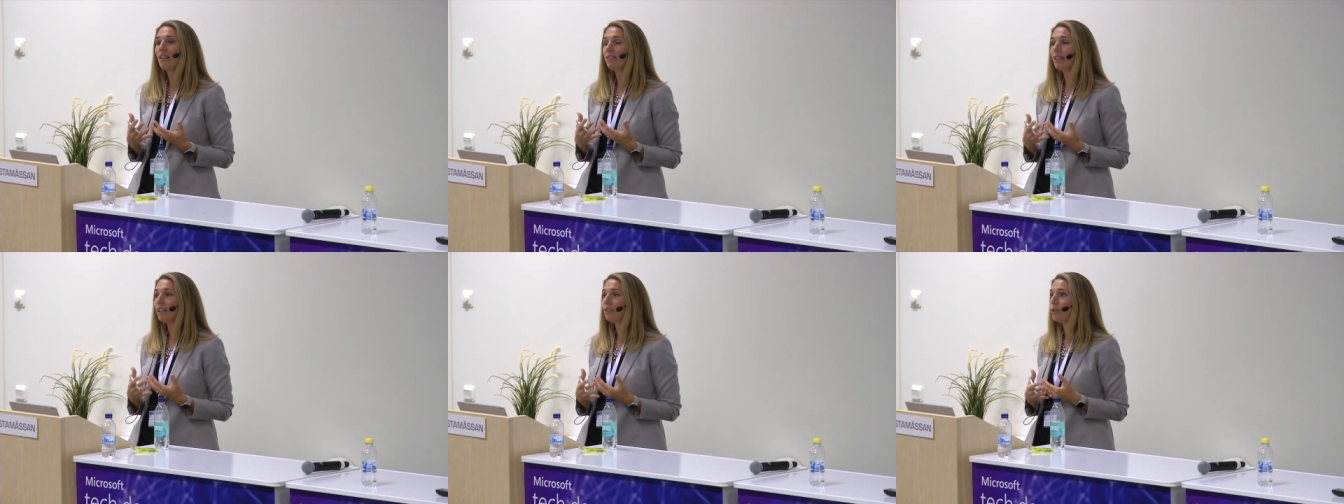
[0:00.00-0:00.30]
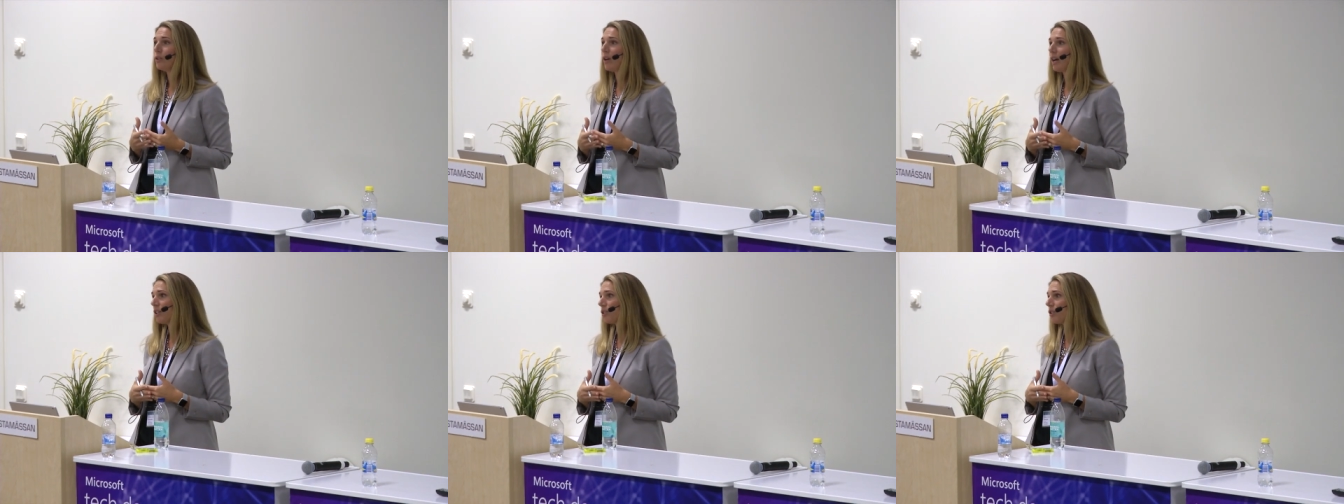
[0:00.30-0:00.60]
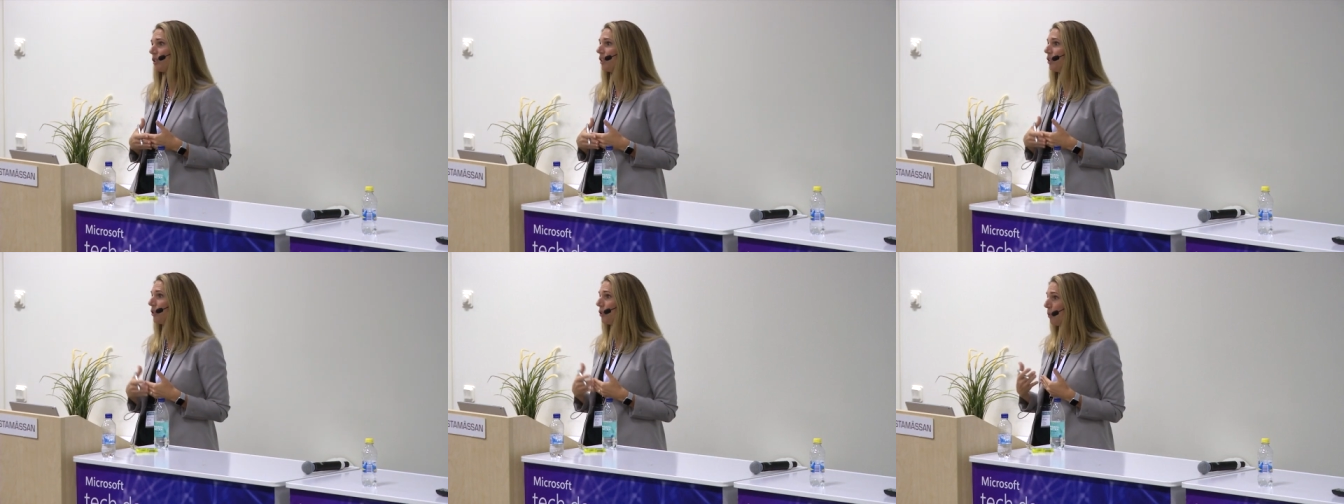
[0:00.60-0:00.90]
then you're
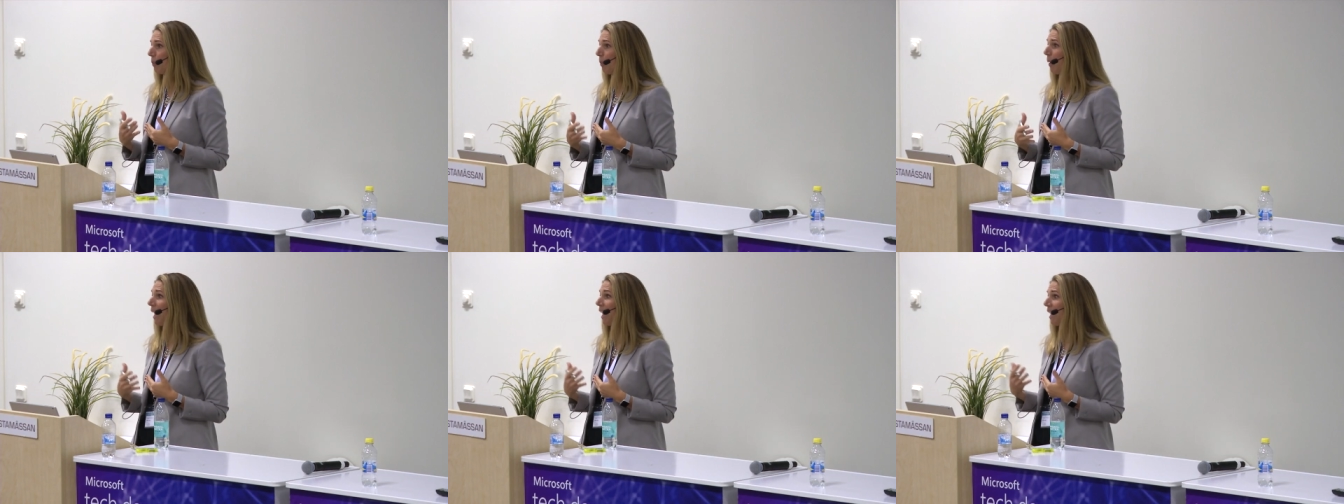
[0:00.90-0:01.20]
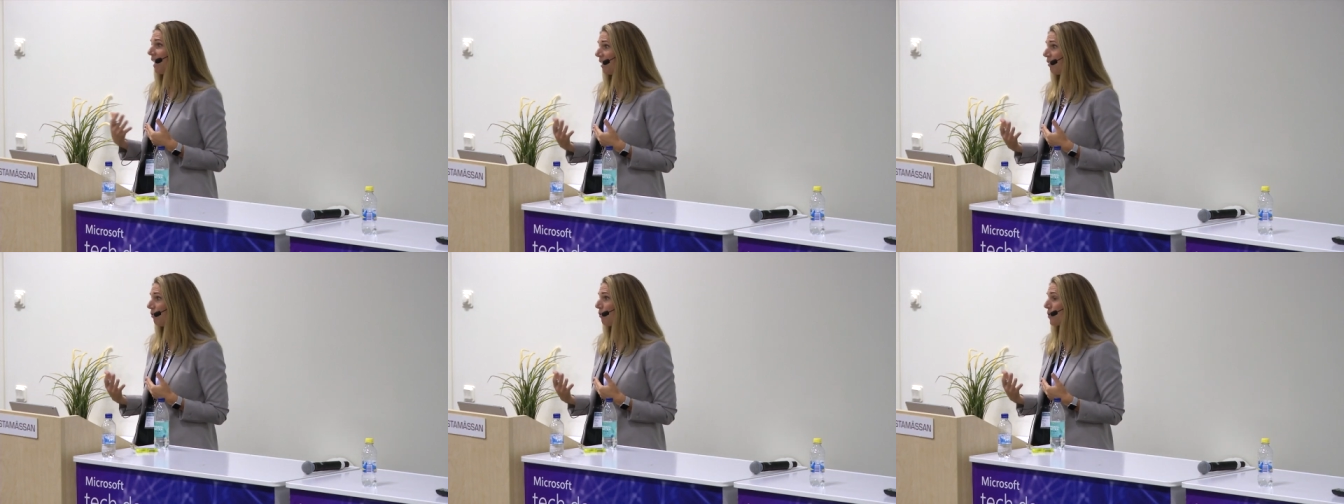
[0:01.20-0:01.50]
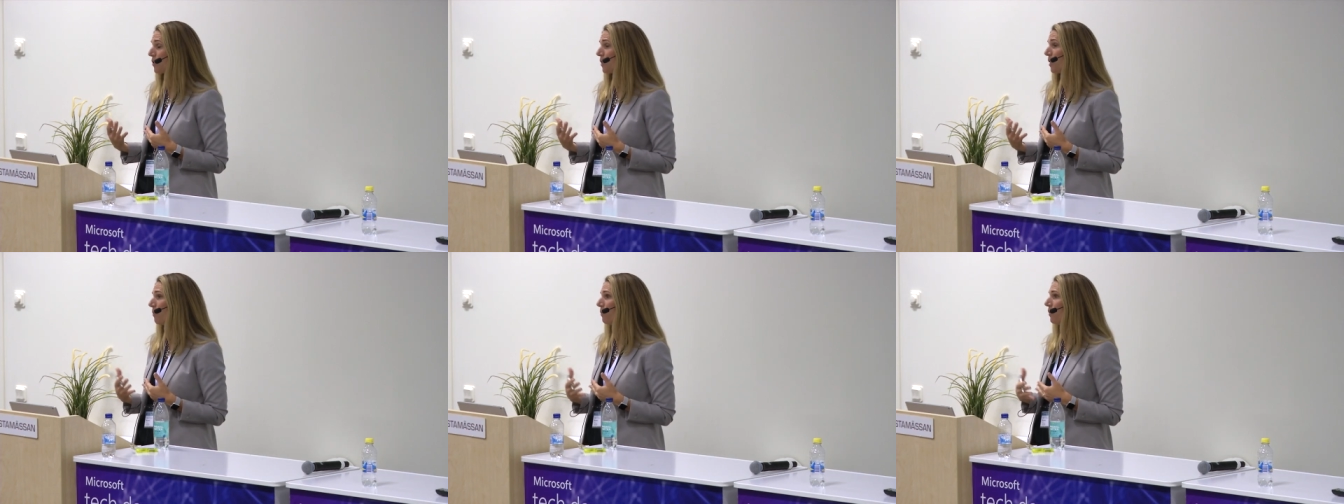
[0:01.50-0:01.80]
actually, you know, paying
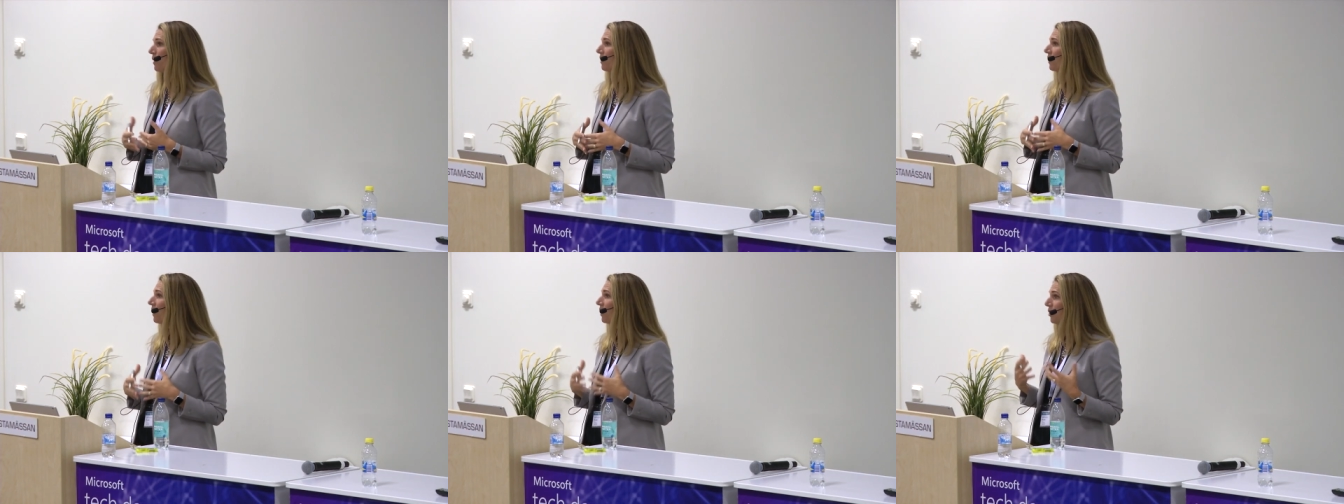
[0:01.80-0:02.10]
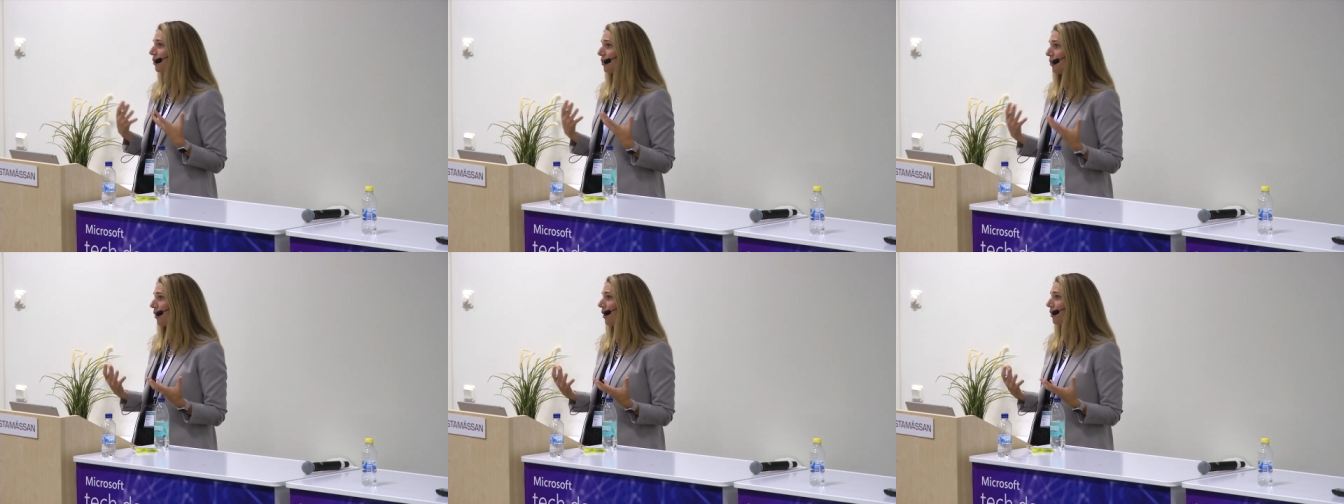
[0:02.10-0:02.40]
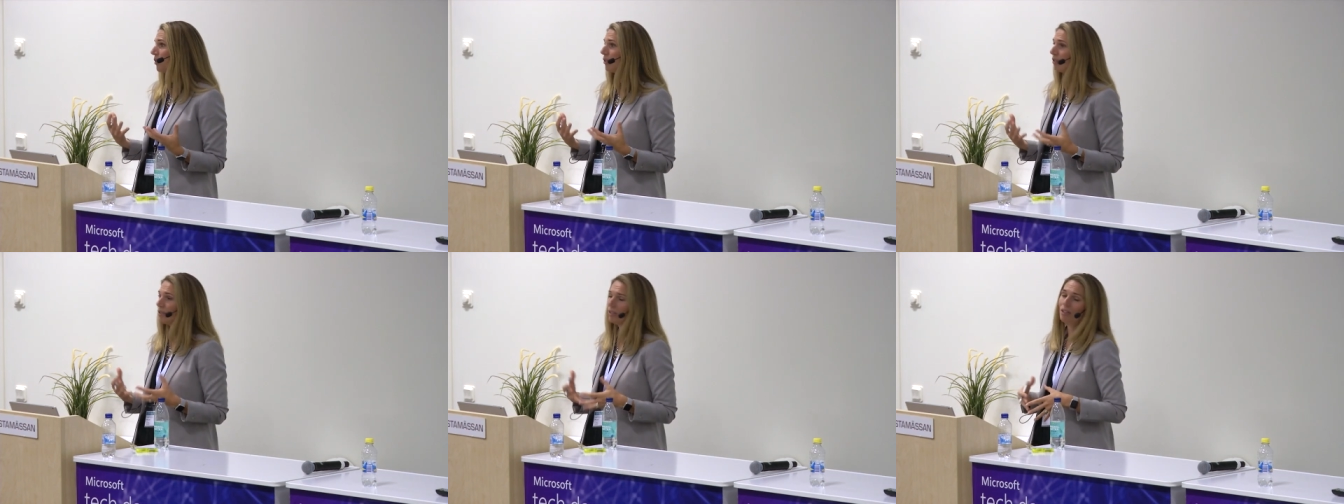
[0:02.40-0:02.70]
for something that you're
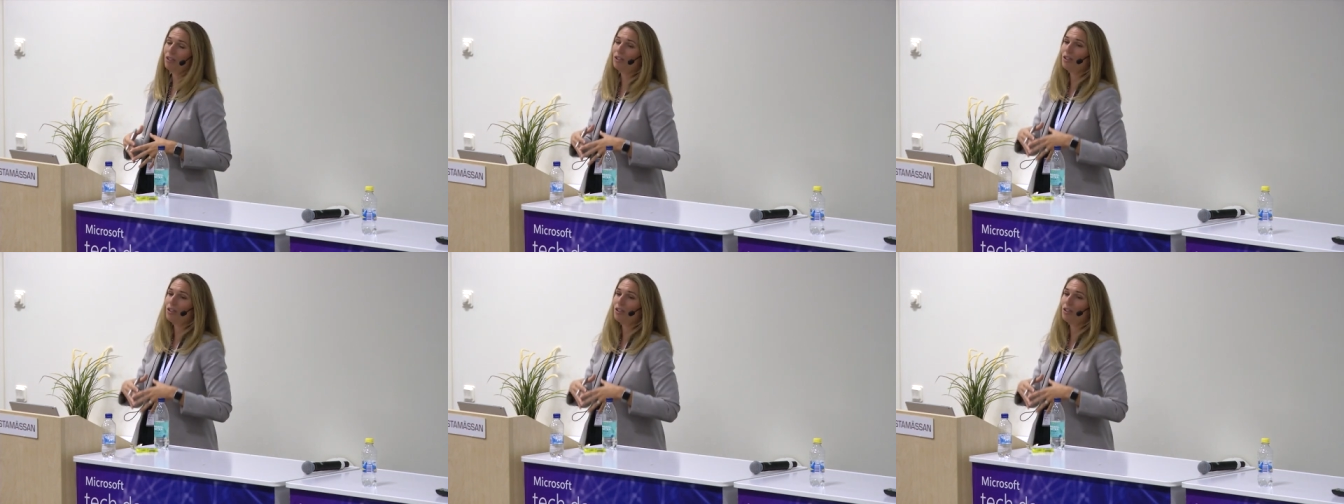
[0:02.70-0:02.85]
not, you're,